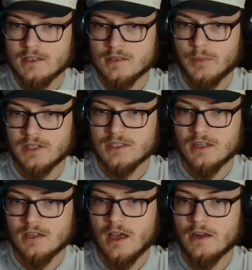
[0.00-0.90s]
depicts
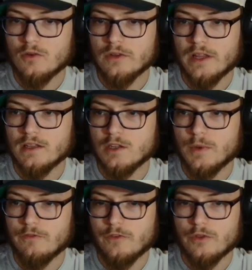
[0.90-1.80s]
it not only a little
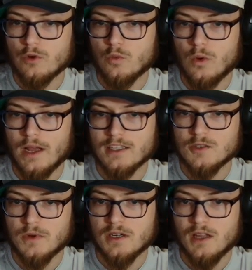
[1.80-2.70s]
bit further west,
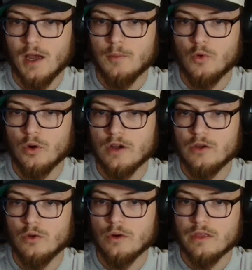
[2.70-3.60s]
but a lot more
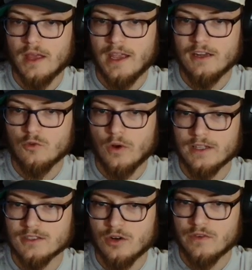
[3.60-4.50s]
north and
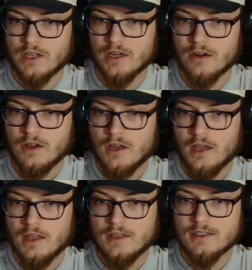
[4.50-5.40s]
west over here
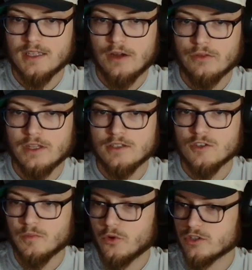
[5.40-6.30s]
in the
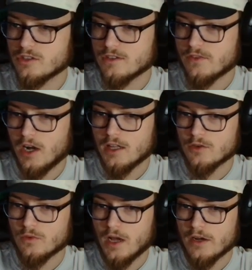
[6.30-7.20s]
southeastern portions of
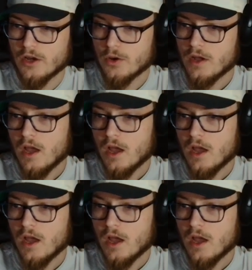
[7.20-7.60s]
Colorado.